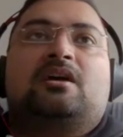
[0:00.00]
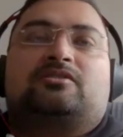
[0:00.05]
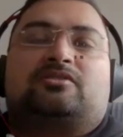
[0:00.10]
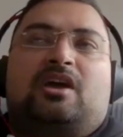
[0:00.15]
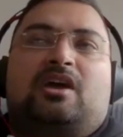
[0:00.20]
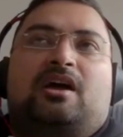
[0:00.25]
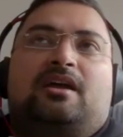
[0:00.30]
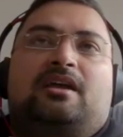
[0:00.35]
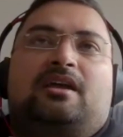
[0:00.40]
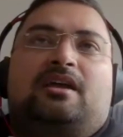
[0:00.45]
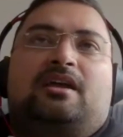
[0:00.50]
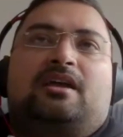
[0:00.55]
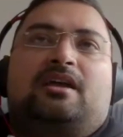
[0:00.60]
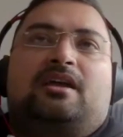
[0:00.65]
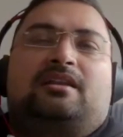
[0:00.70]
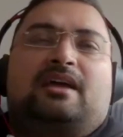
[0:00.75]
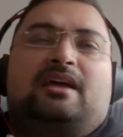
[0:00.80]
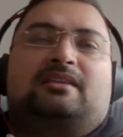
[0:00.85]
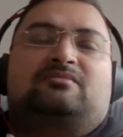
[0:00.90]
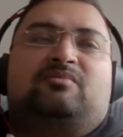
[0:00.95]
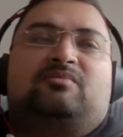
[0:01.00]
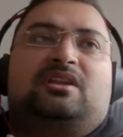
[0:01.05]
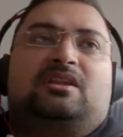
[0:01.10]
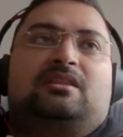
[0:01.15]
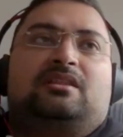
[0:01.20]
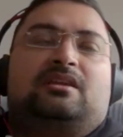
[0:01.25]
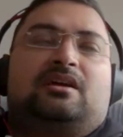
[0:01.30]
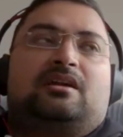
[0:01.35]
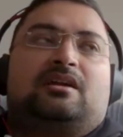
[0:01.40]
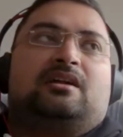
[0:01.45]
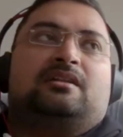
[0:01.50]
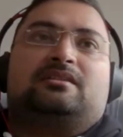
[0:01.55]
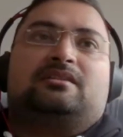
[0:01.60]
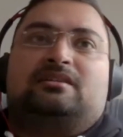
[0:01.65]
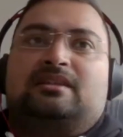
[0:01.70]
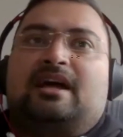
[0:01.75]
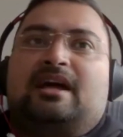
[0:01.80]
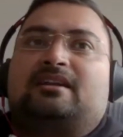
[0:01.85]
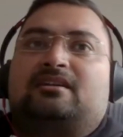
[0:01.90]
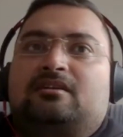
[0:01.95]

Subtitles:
So yeah, it has been in there under that